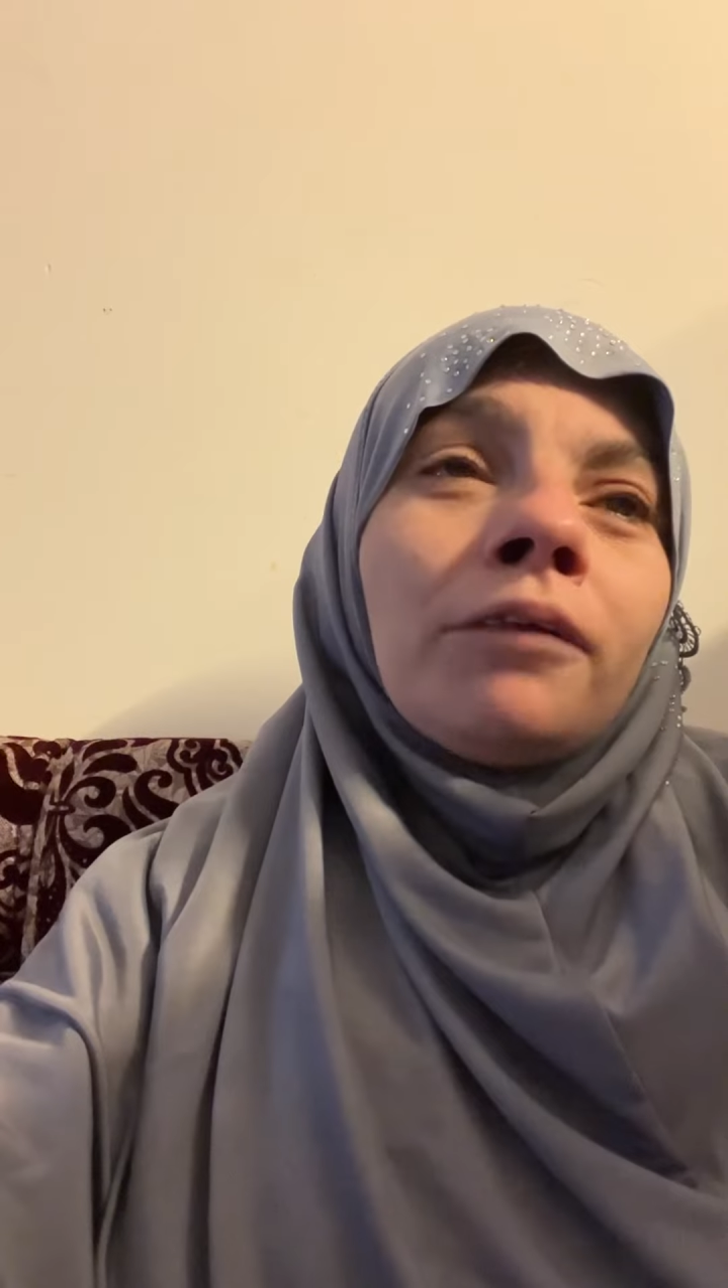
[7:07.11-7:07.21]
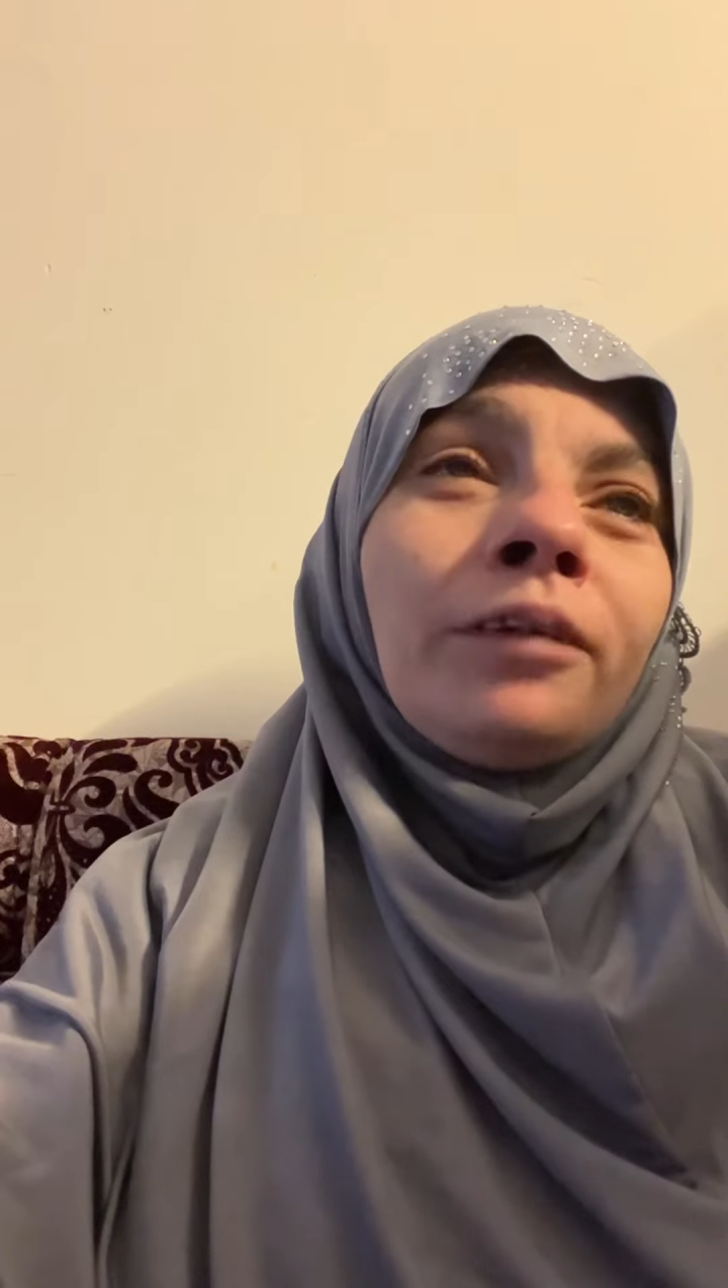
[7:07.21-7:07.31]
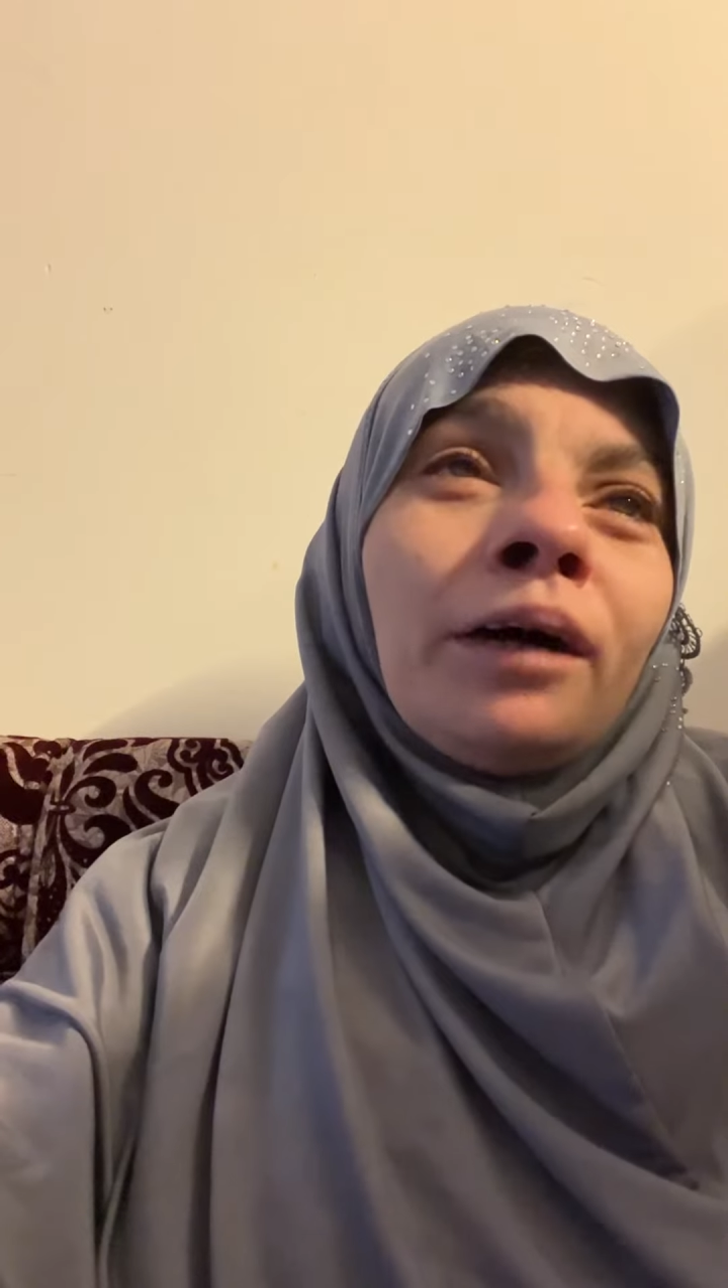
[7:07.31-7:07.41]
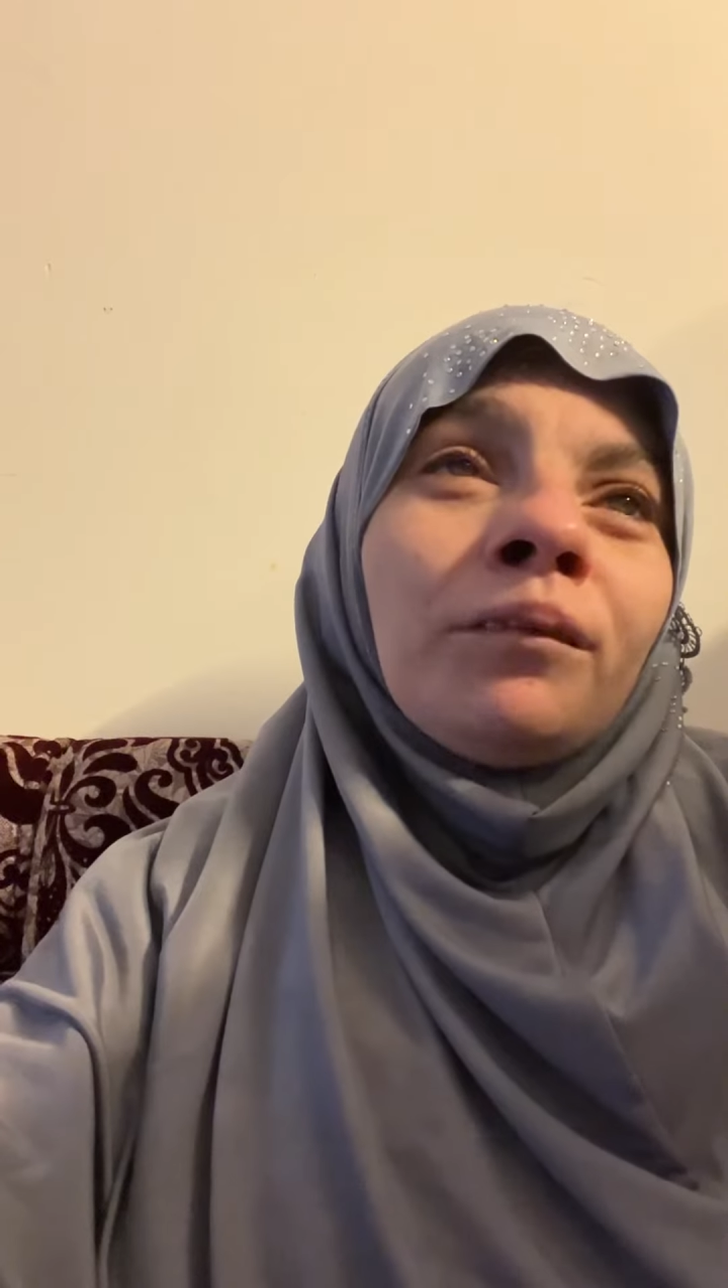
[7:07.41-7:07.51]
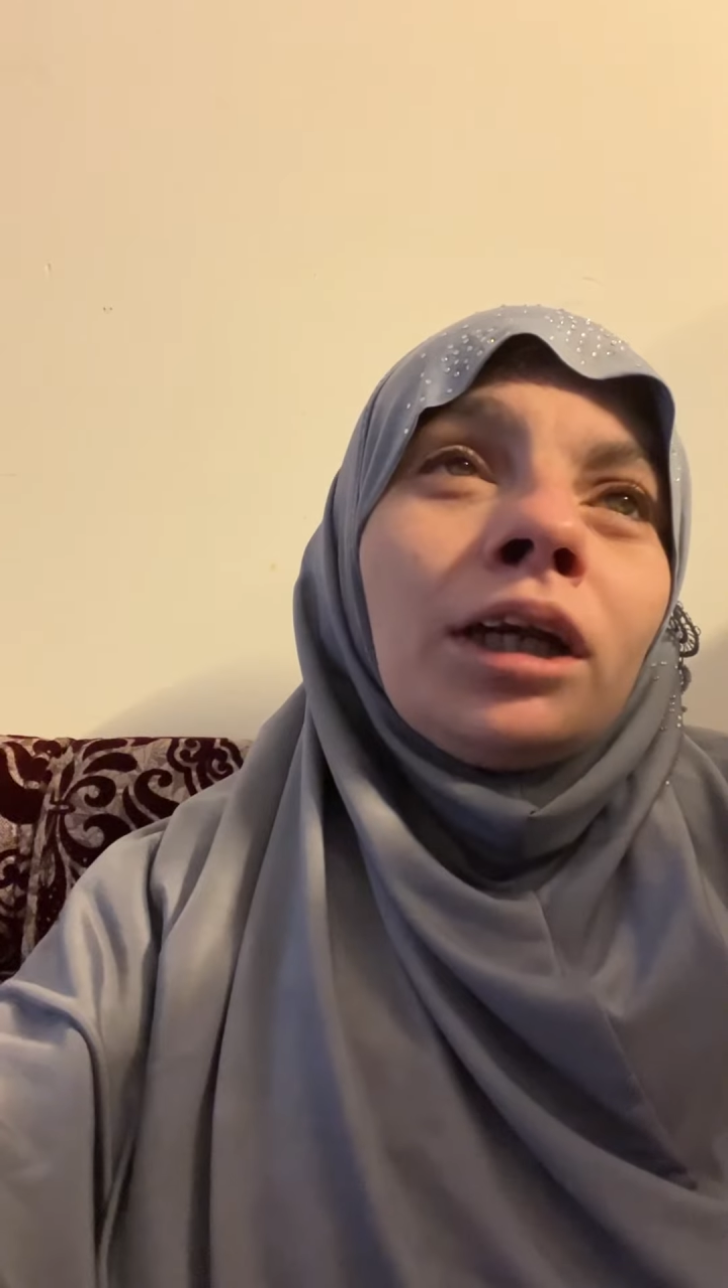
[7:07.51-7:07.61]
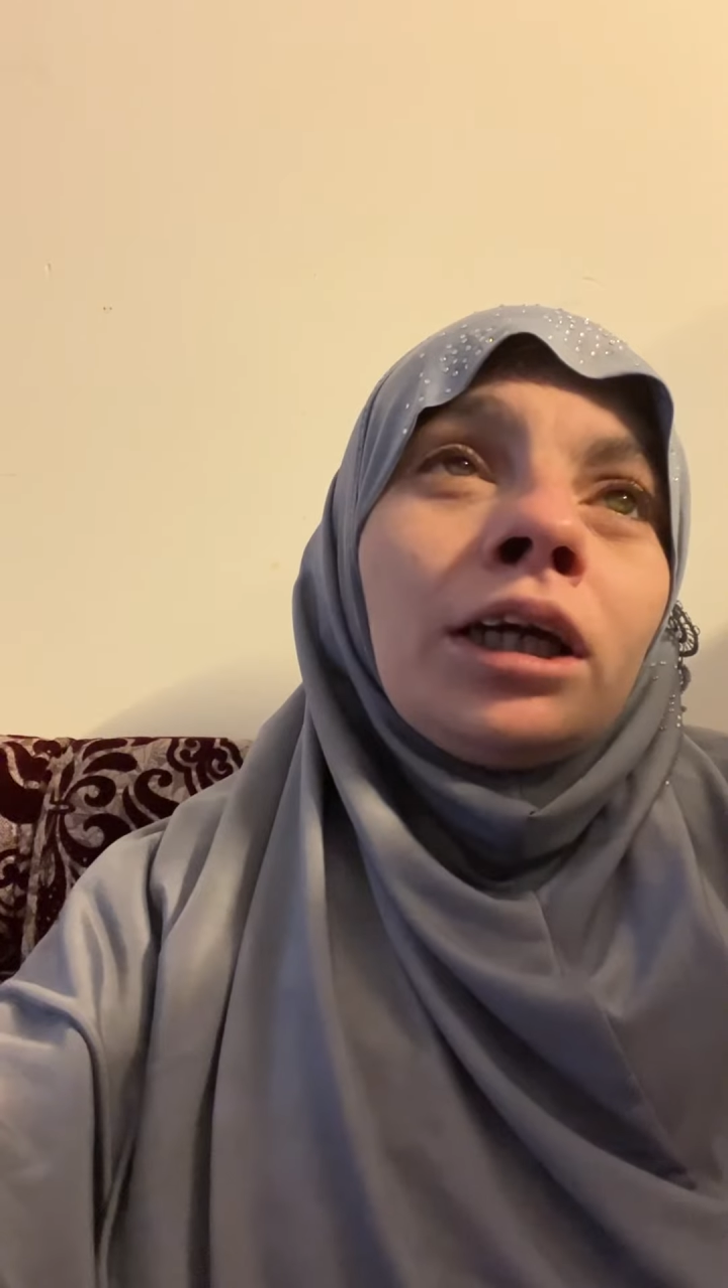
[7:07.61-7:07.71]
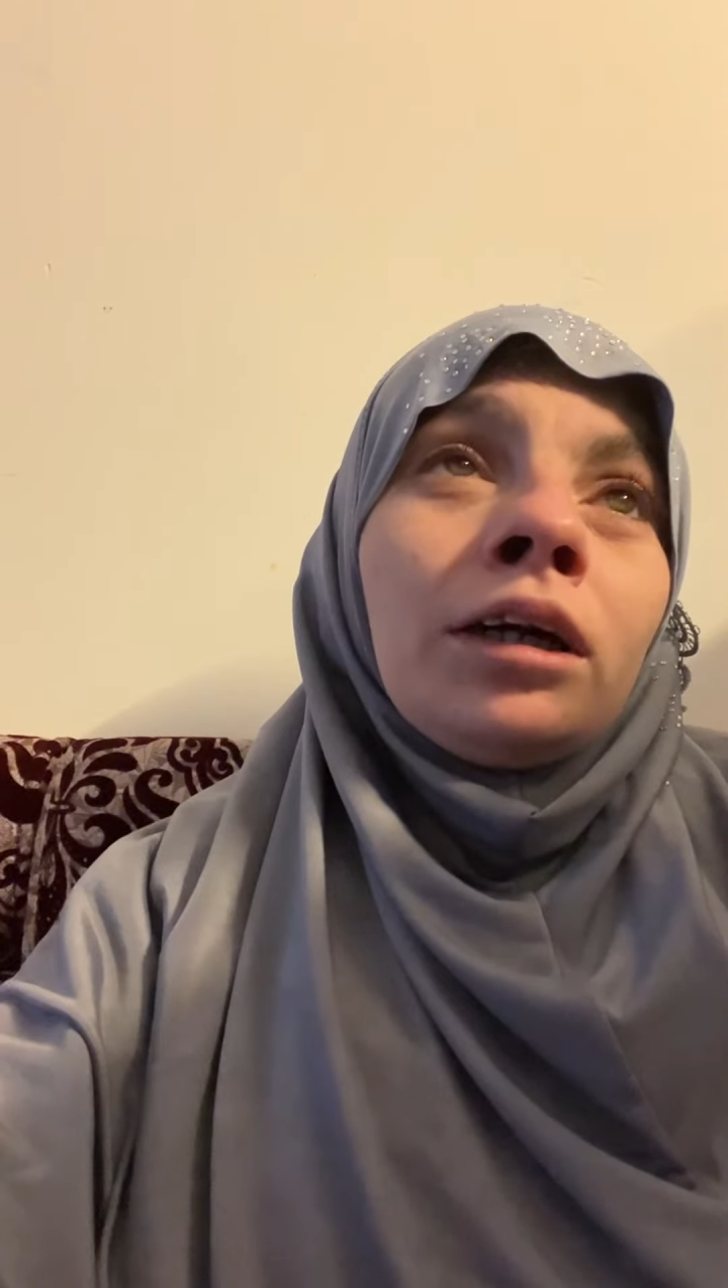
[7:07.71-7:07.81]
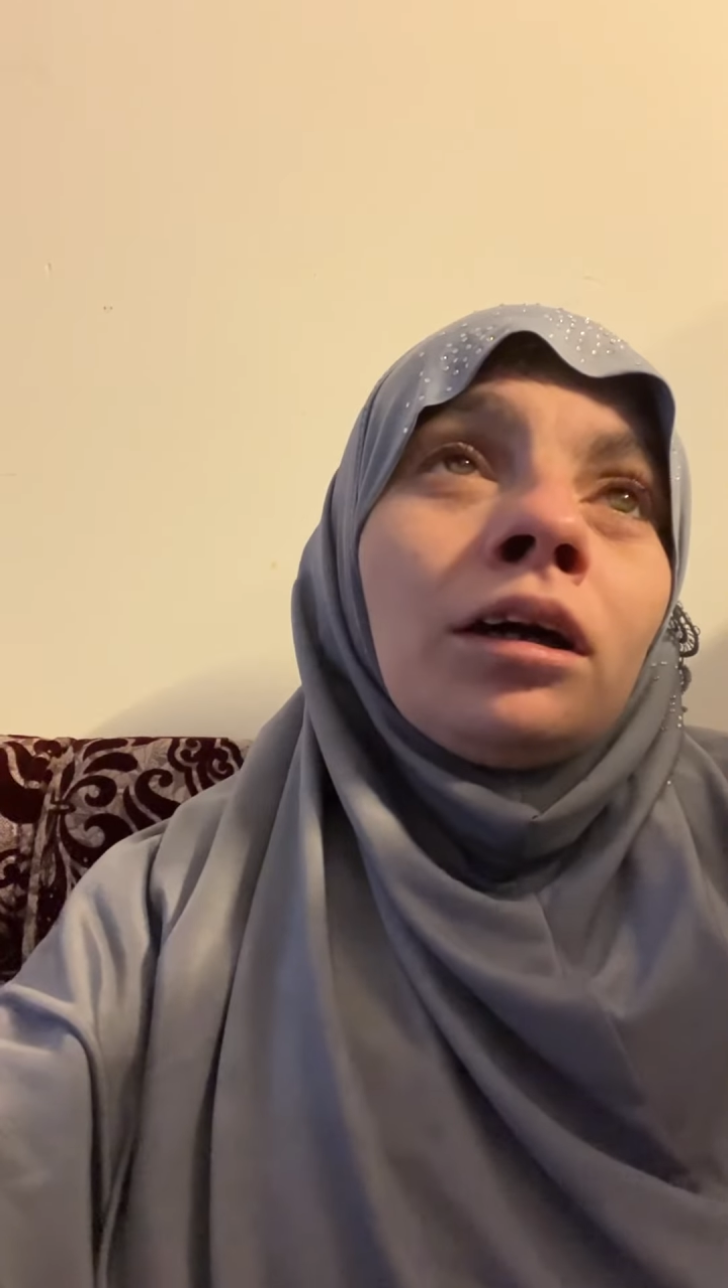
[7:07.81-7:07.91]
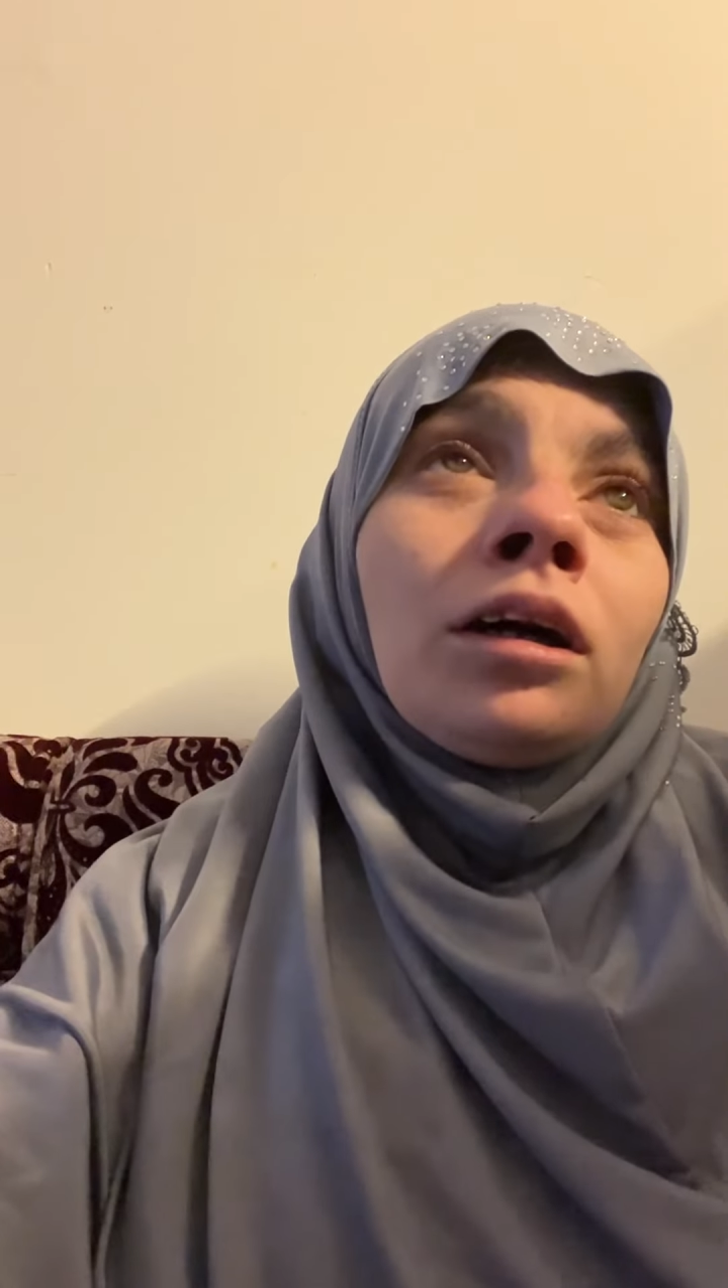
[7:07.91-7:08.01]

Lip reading: family.